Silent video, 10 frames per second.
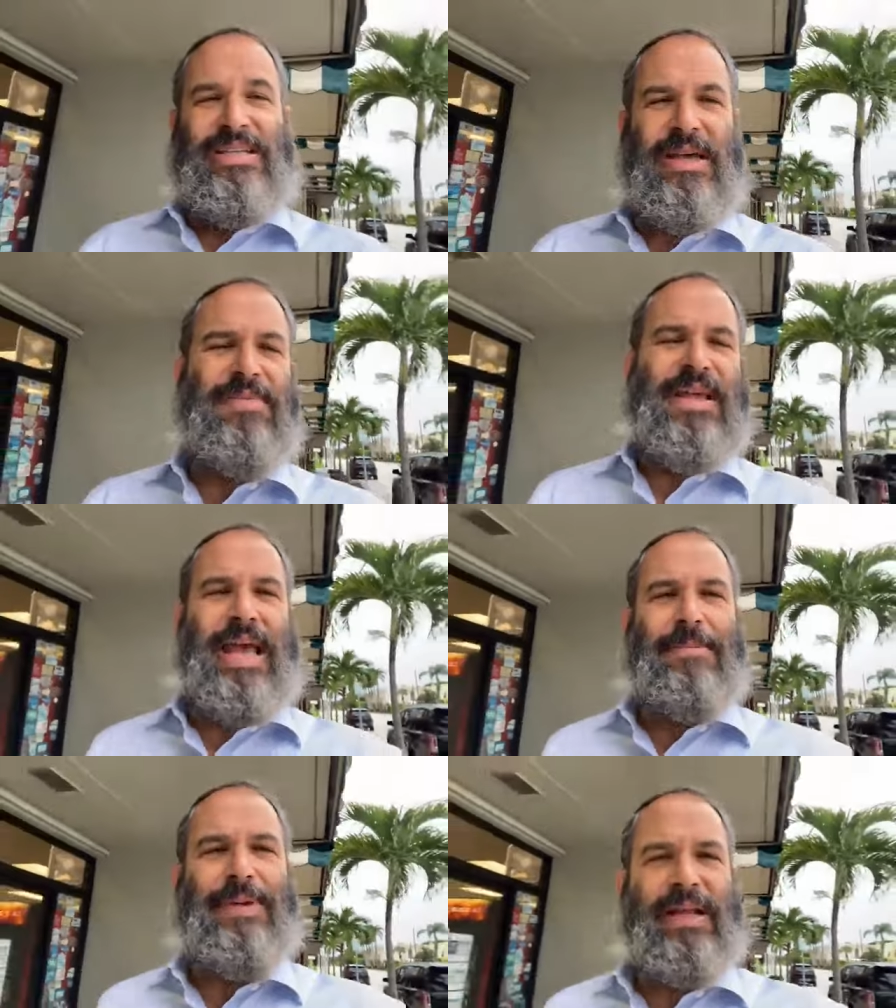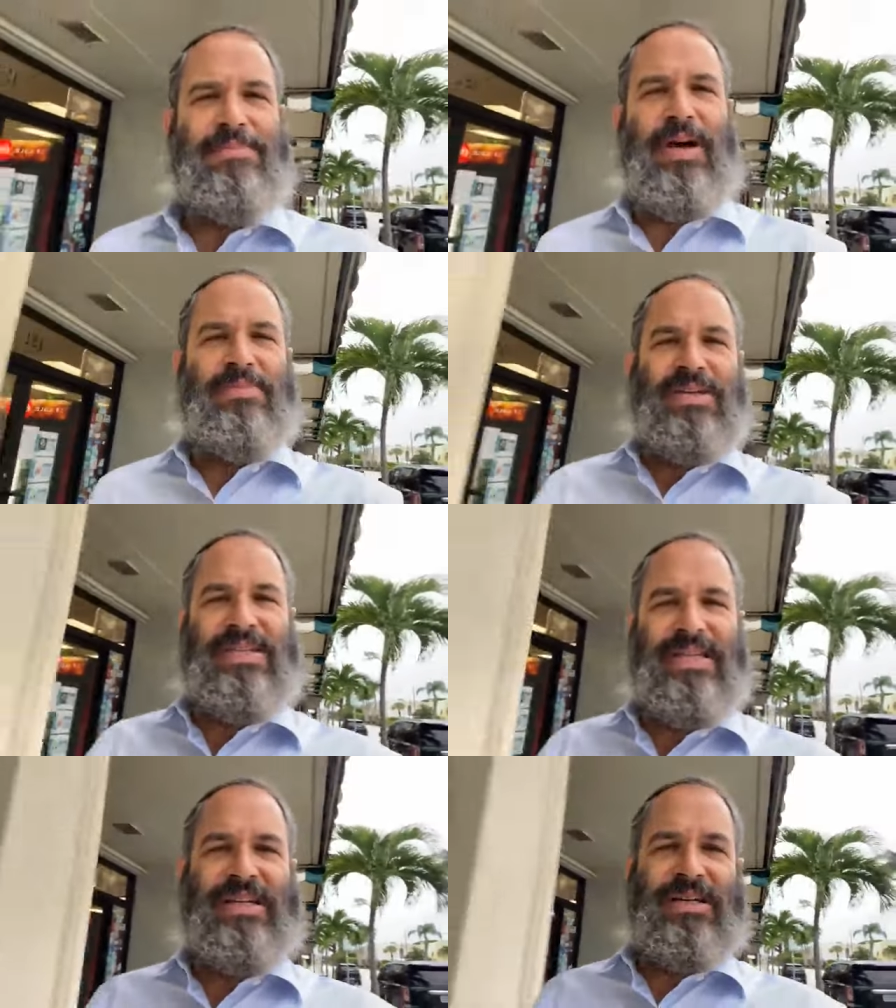Something happened at Palm Beach
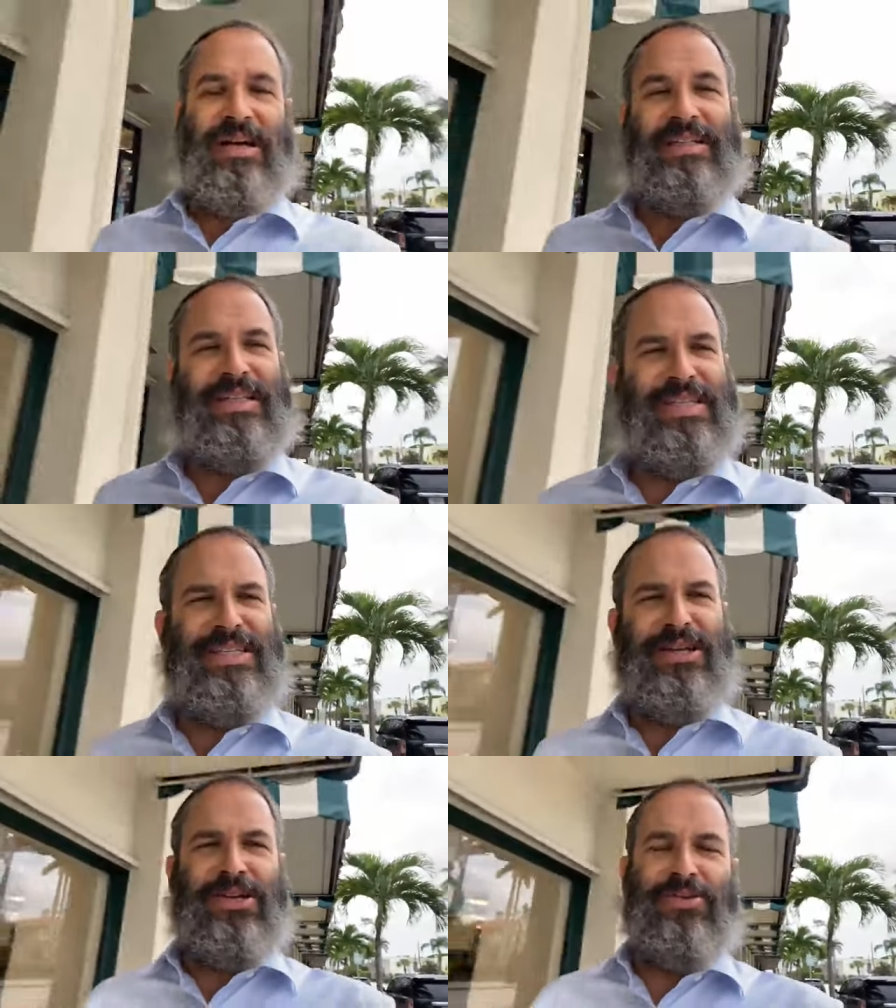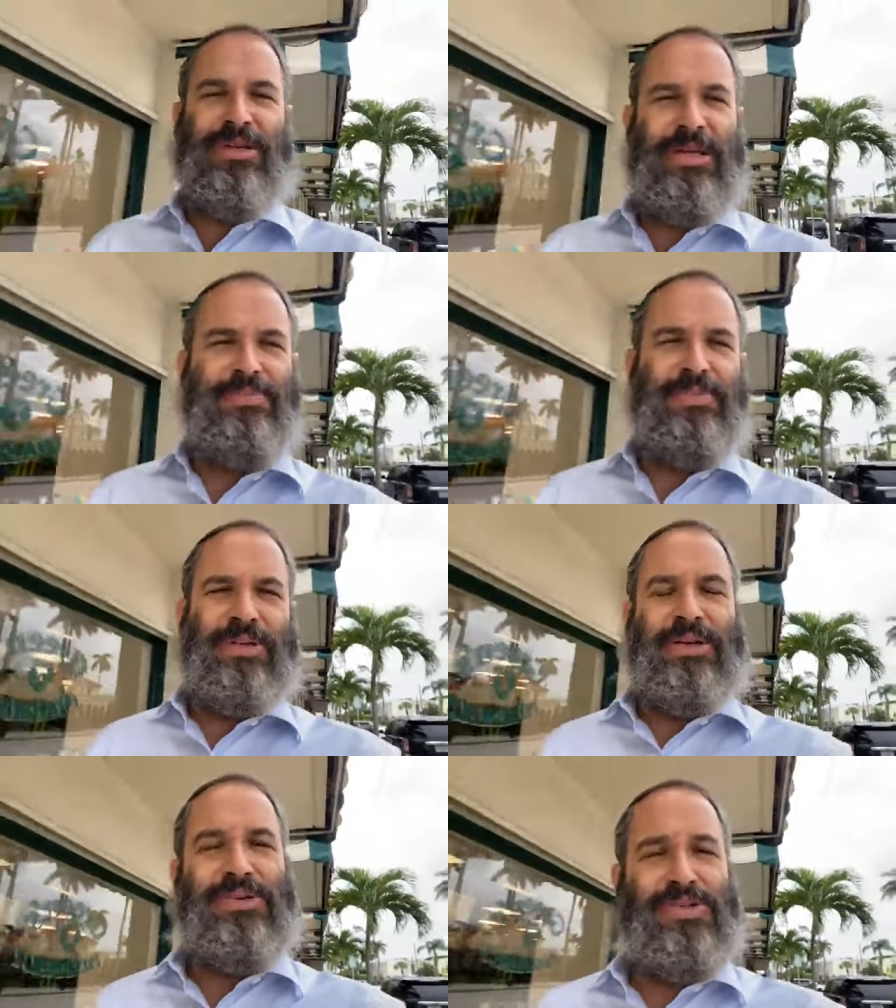Synagogue this year, Yom
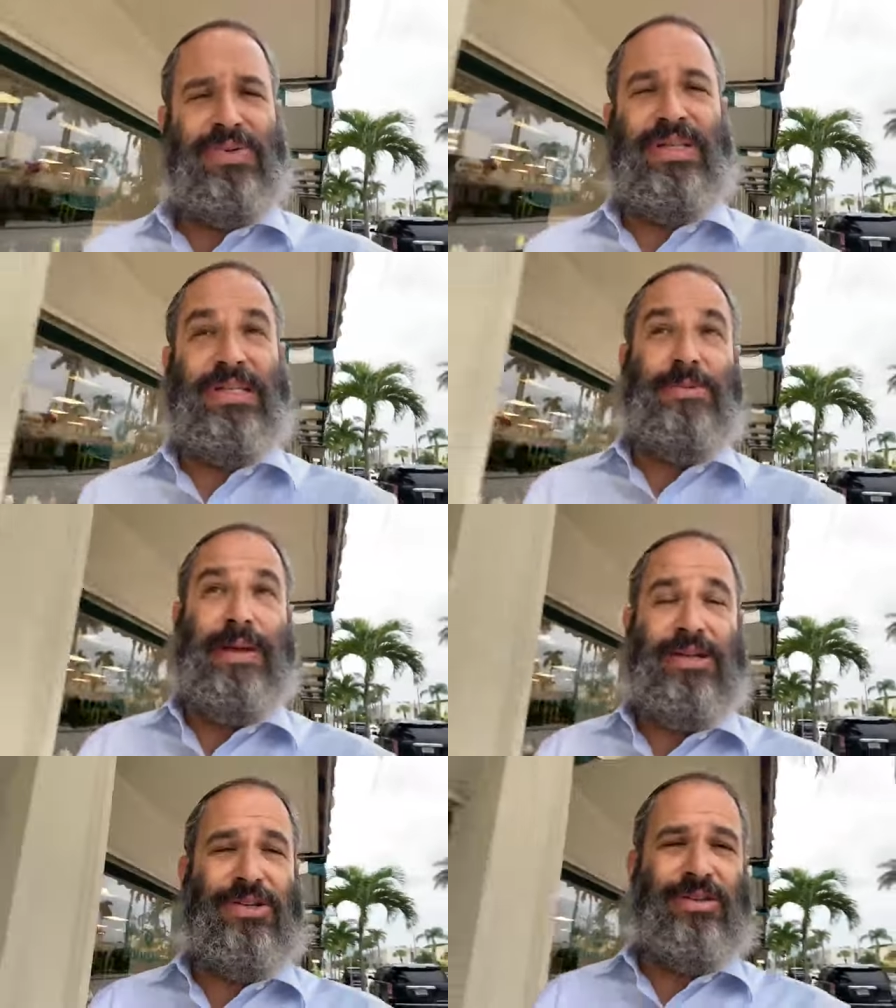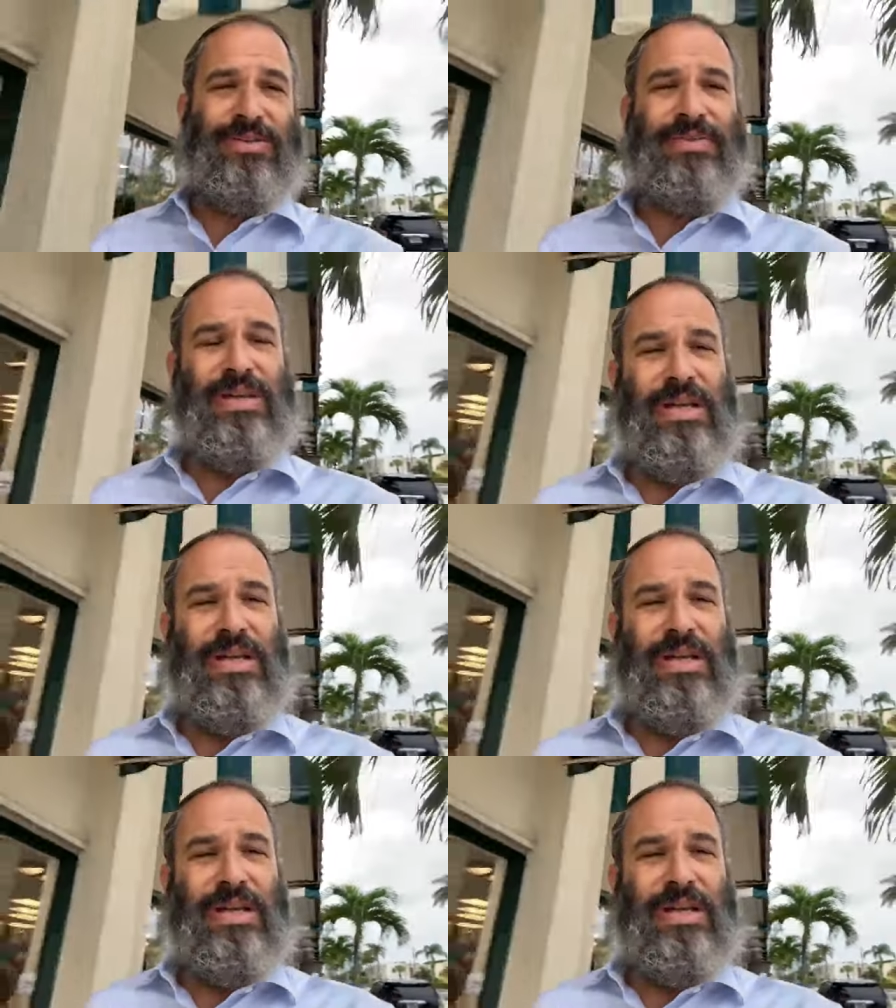Kippur, that was really special.